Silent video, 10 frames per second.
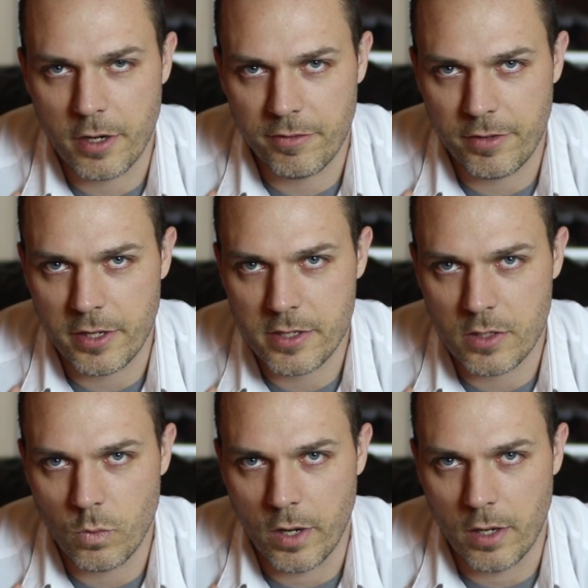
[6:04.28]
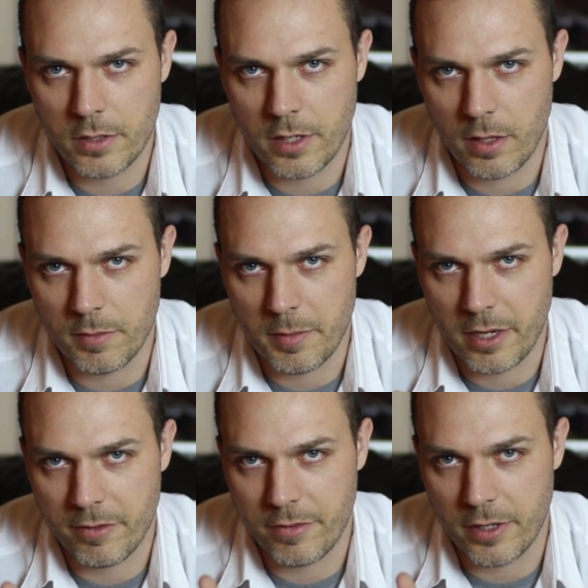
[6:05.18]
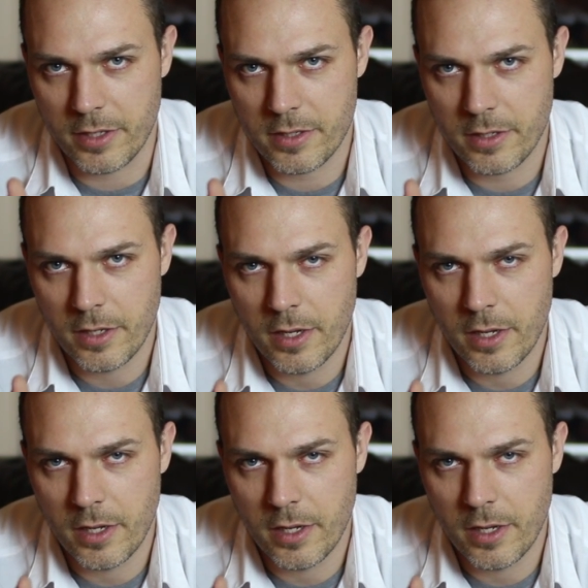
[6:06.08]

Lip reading: their fist as well. Tell them to make a fist.